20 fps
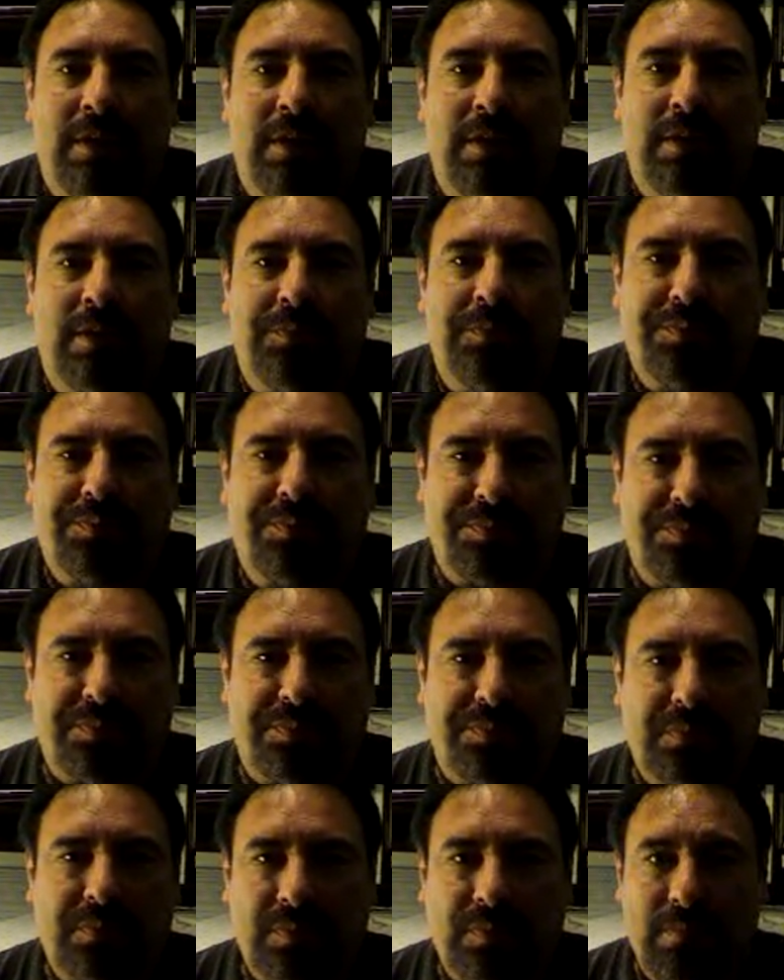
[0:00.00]

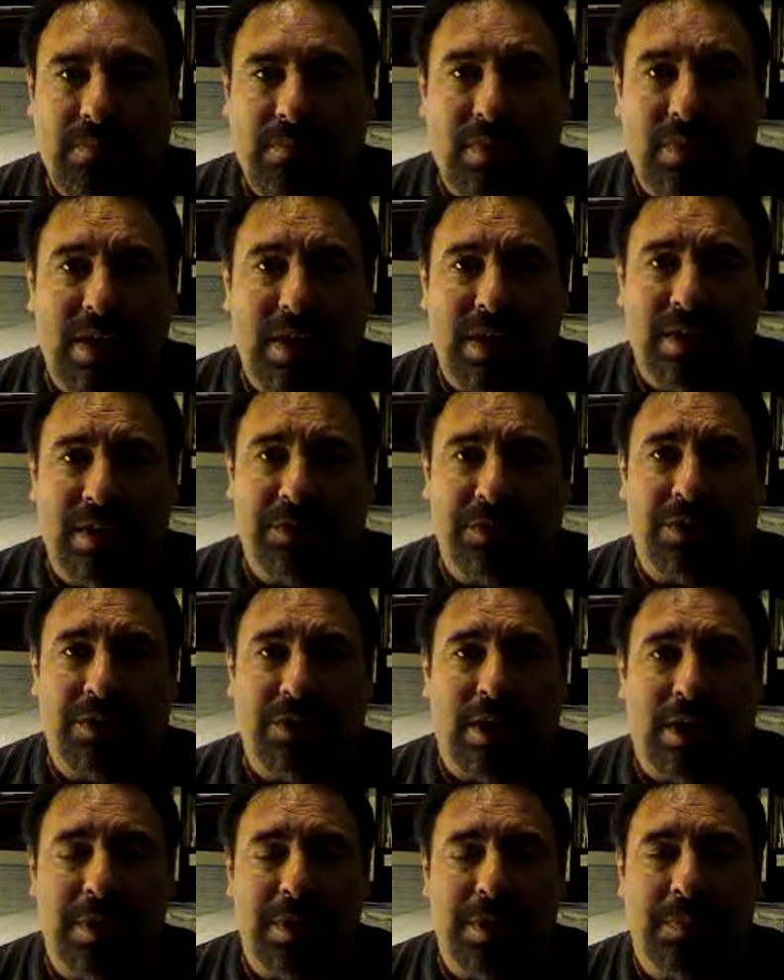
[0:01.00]
Uh, I used to
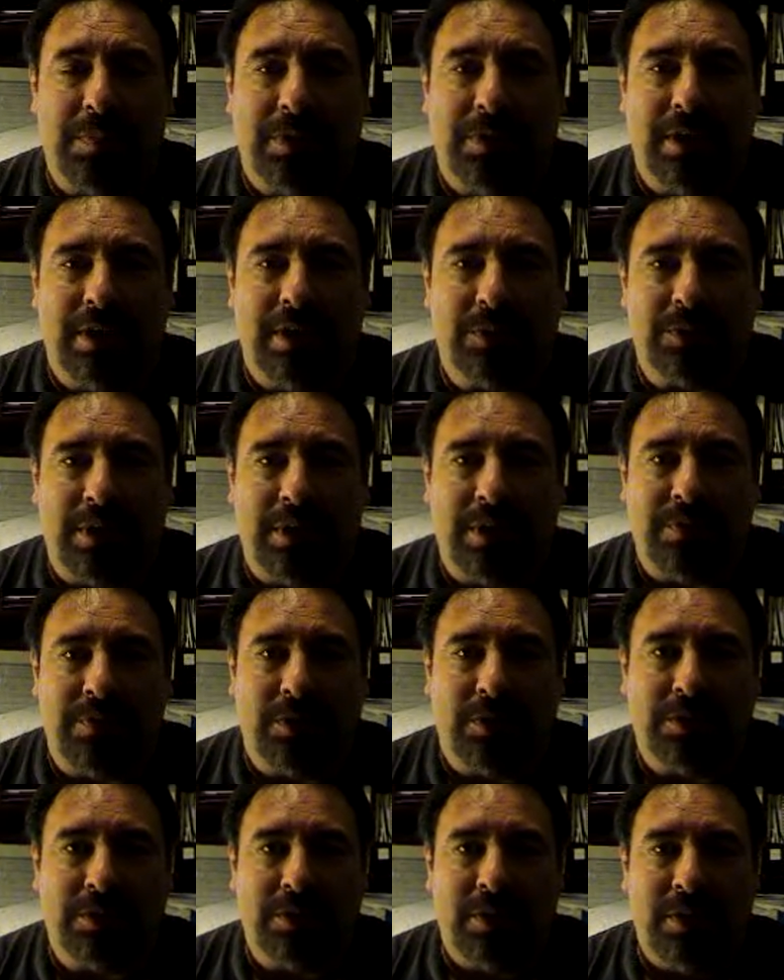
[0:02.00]
drive people nuts when I
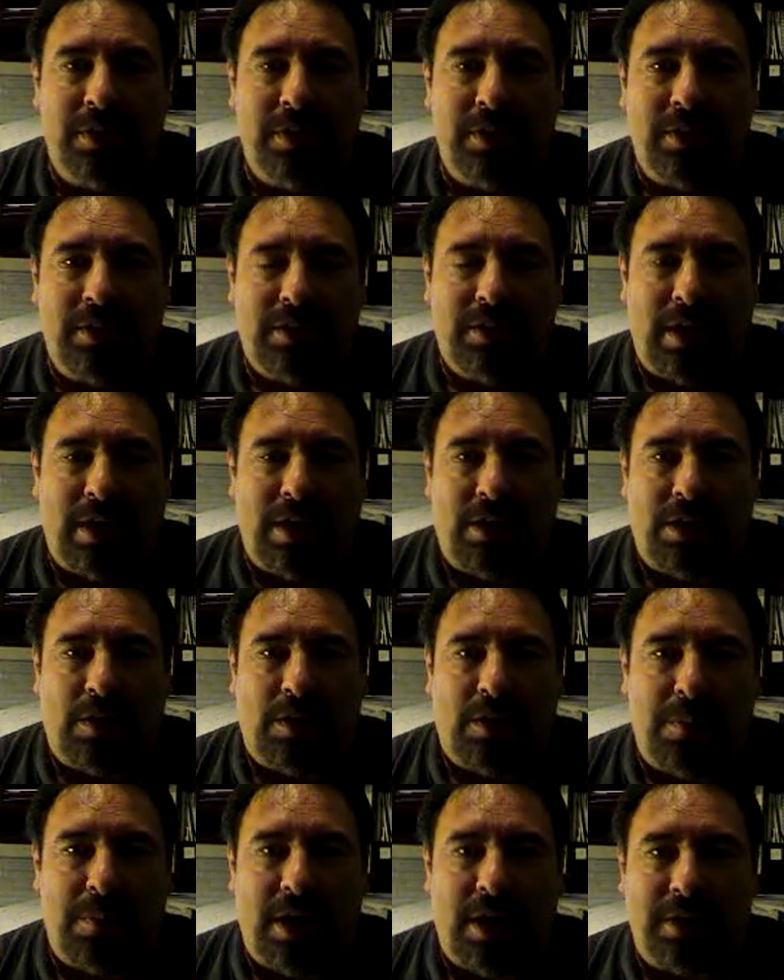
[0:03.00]
first got a
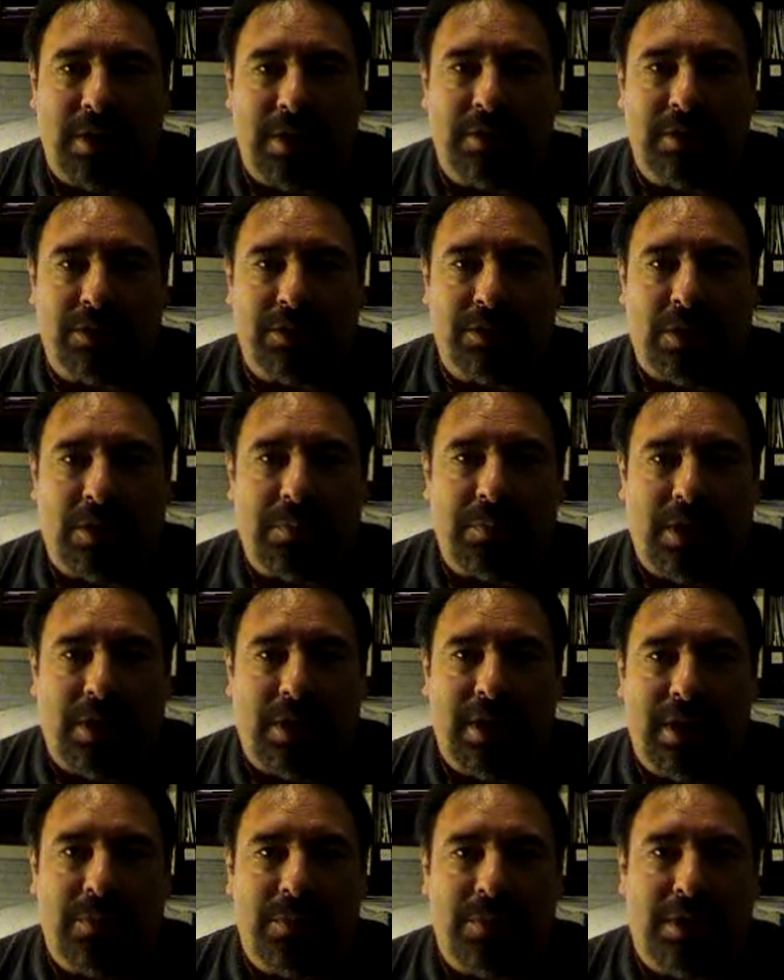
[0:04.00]
harmonica and started
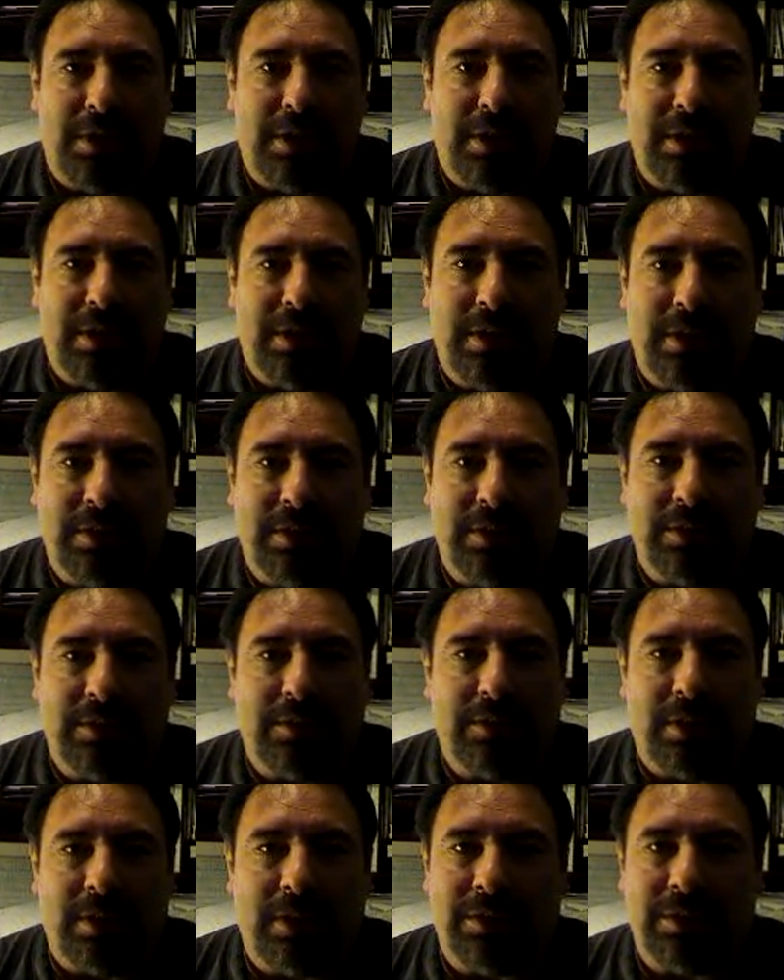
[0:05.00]
playing. What I did, I just,
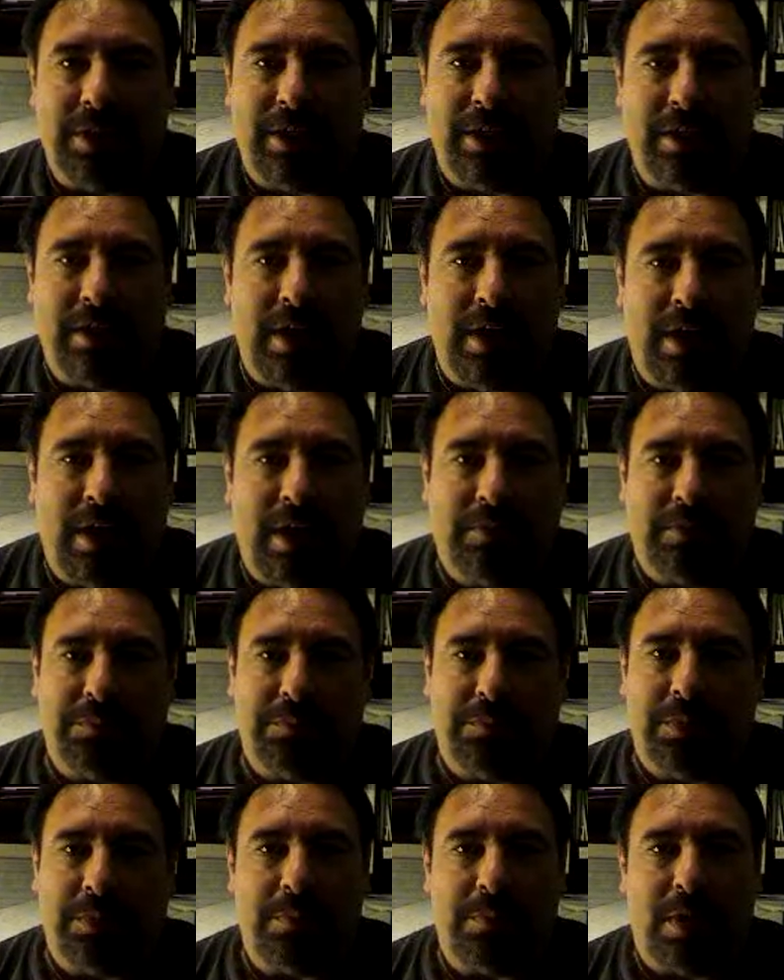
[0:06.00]
like I said, got it,
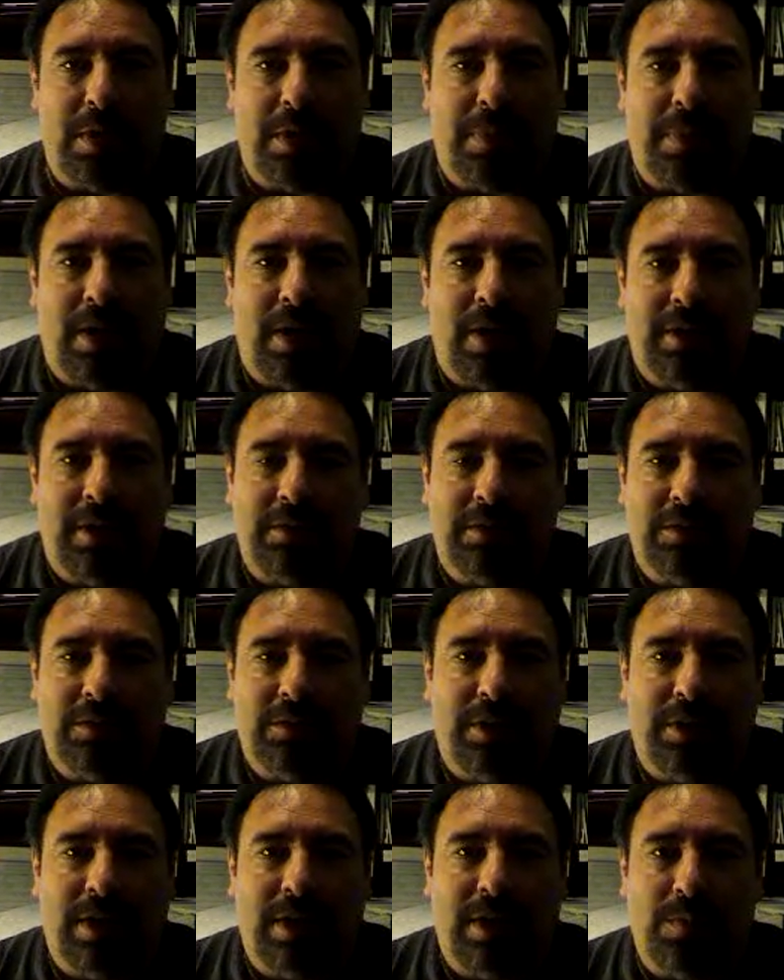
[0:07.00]
put it in my pocket,
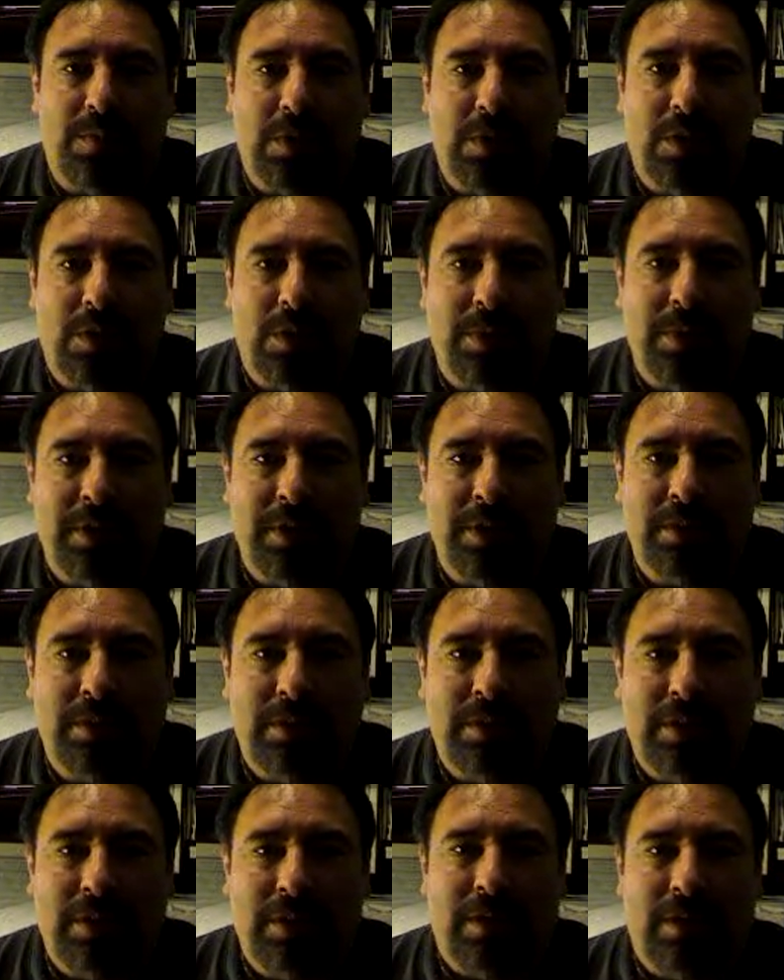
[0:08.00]
took it everywhere I went,
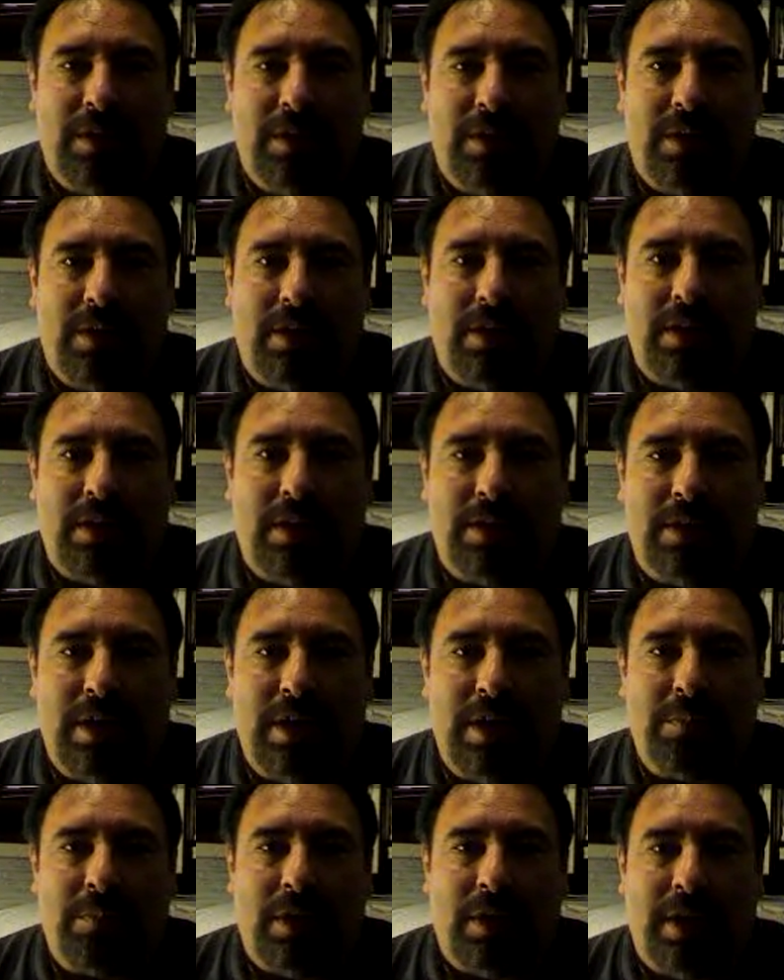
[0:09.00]
uh,
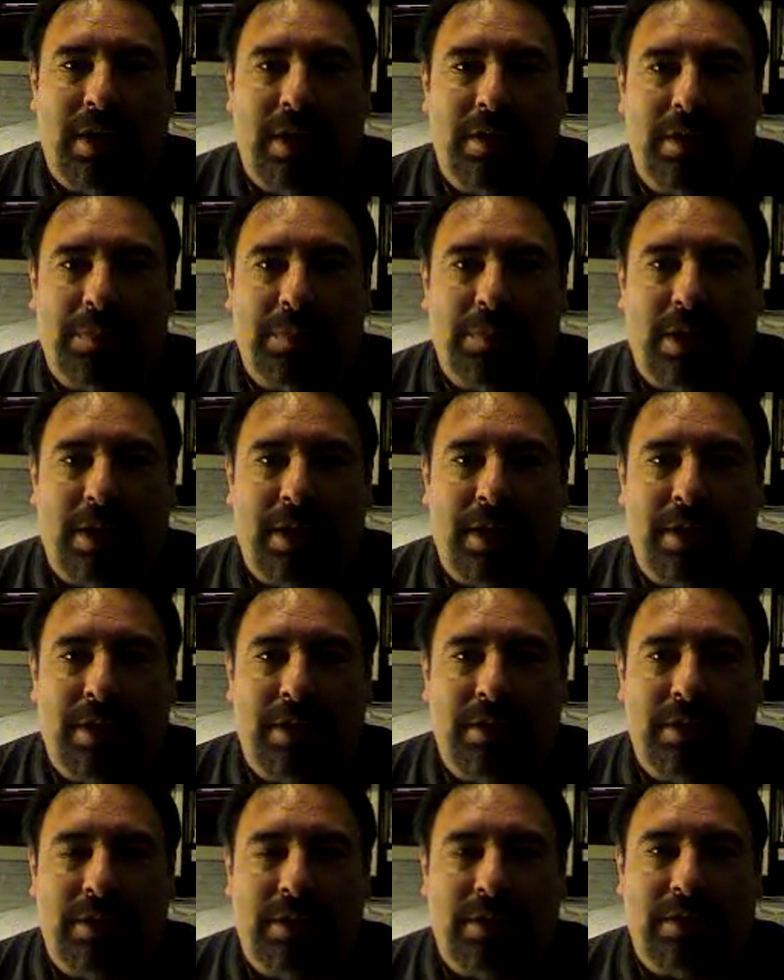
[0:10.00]
kept playing and
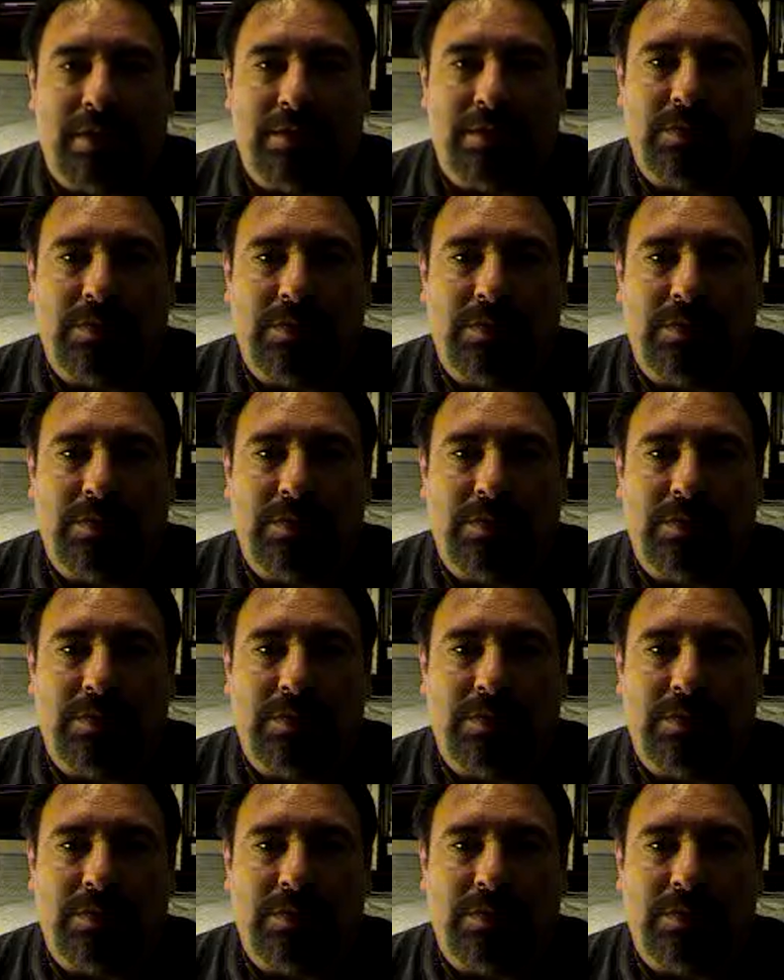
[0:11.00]
playing, uh,